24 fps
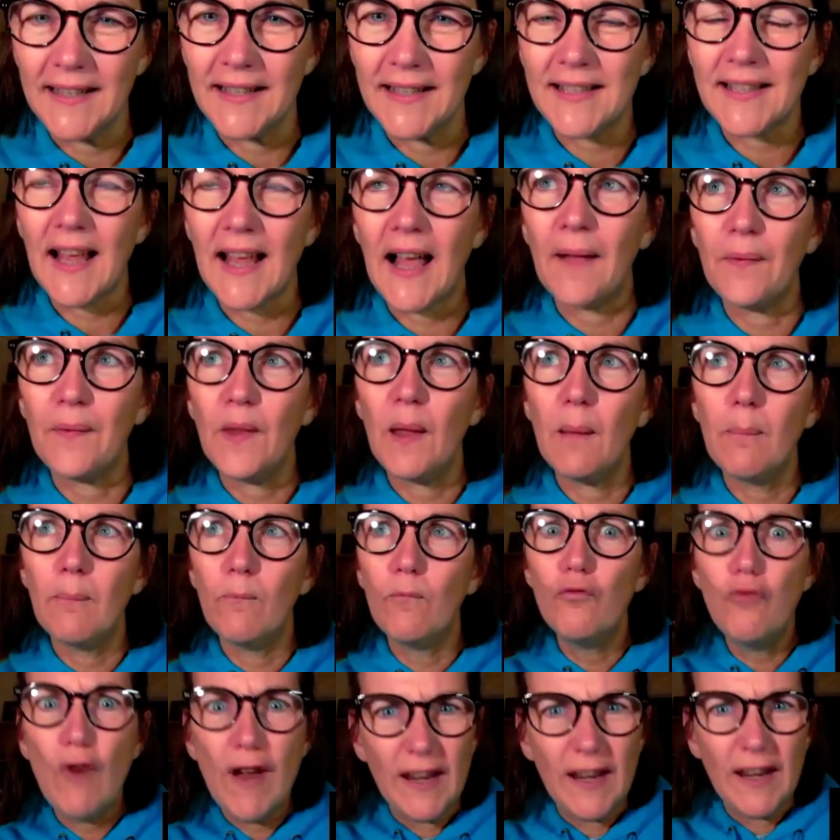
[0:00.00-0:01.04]
gets and
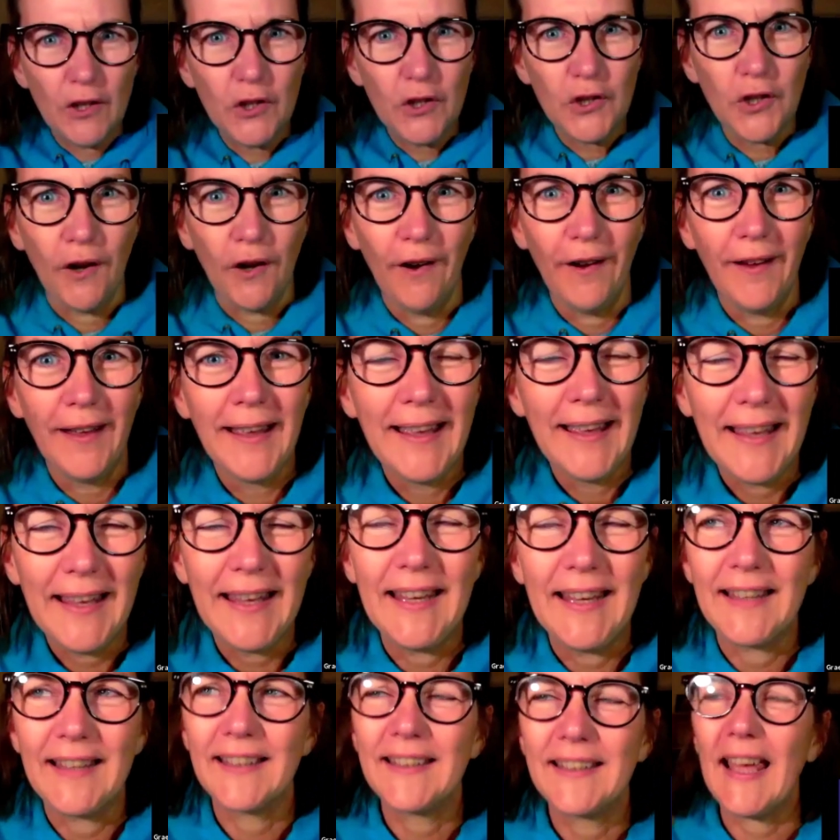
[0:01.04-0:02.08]
the richer
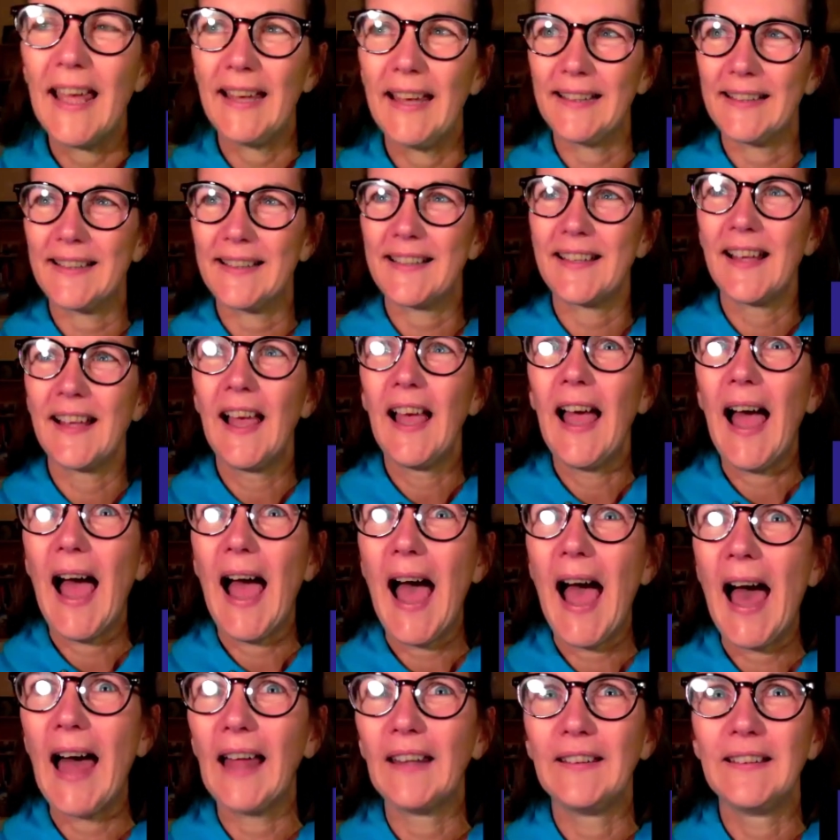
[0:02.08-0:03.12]
it gets.
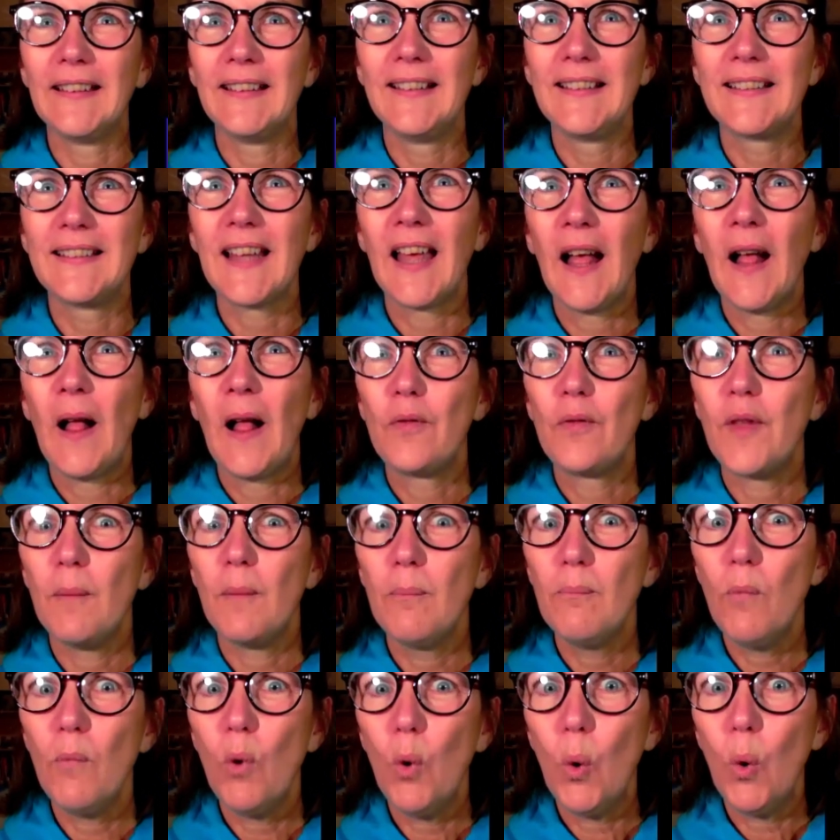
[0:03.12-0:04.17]
And
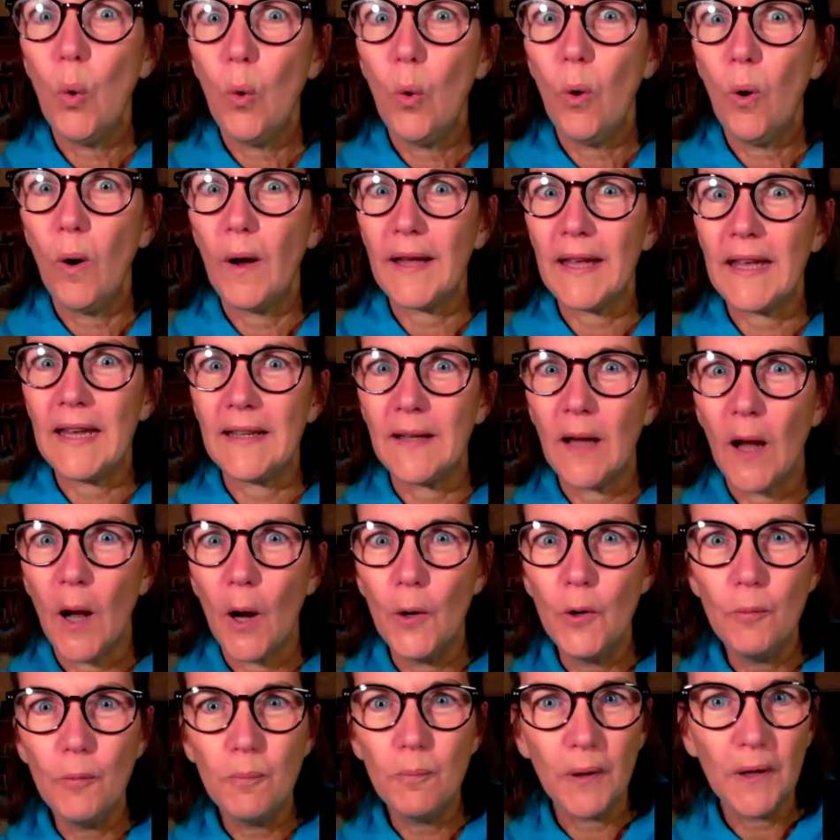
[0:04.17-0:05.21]
the more it
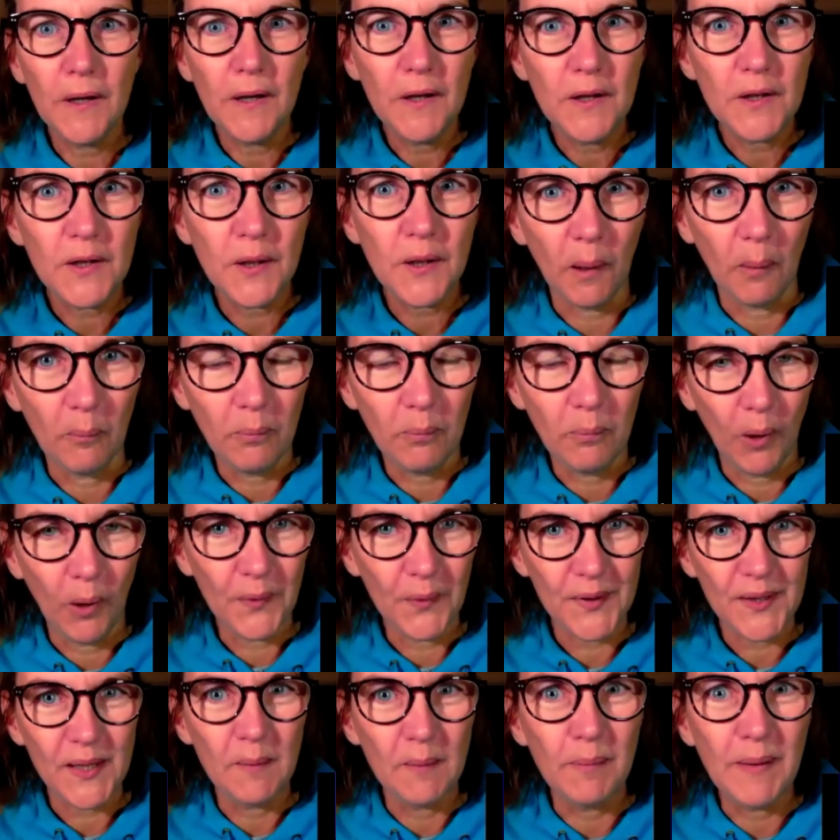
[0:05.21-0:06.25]
opens up
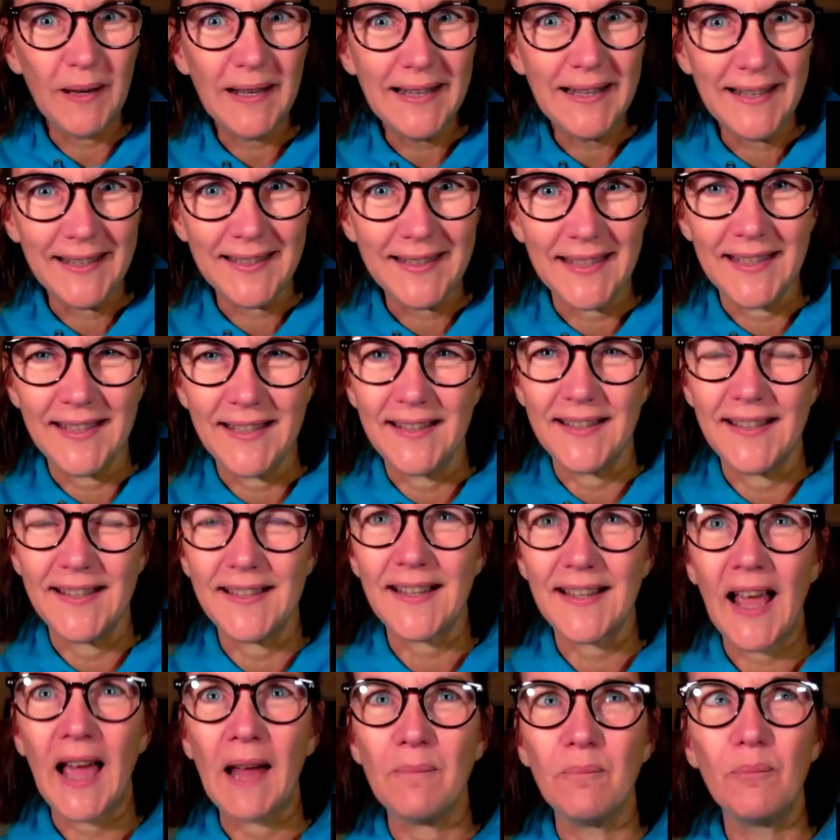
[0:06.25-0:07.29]

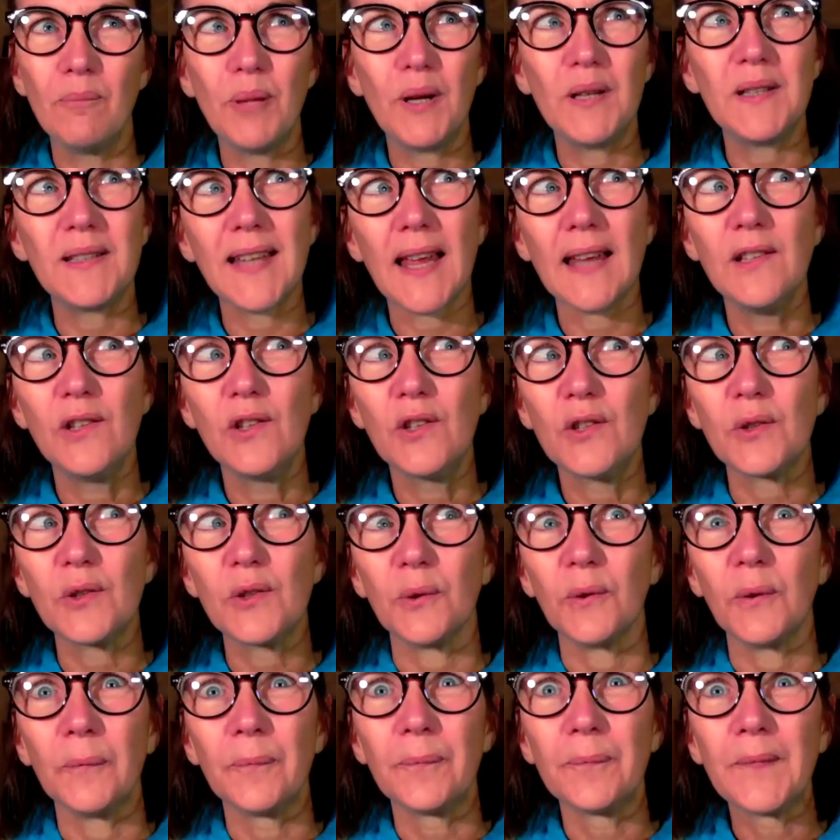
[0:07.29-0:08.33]
possibilities and
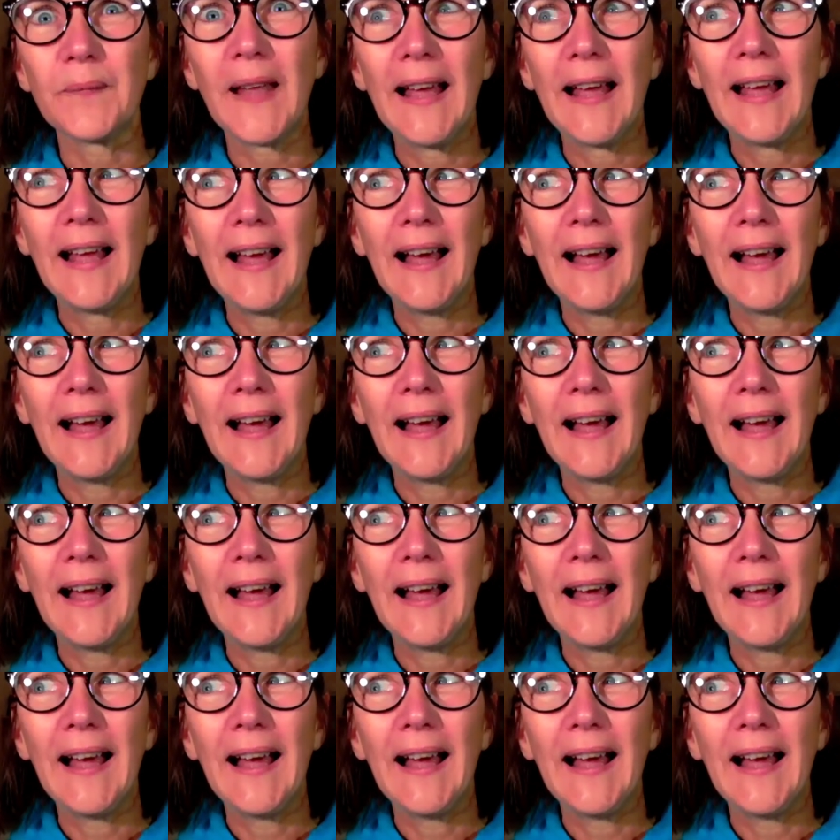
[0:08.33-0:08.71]
potential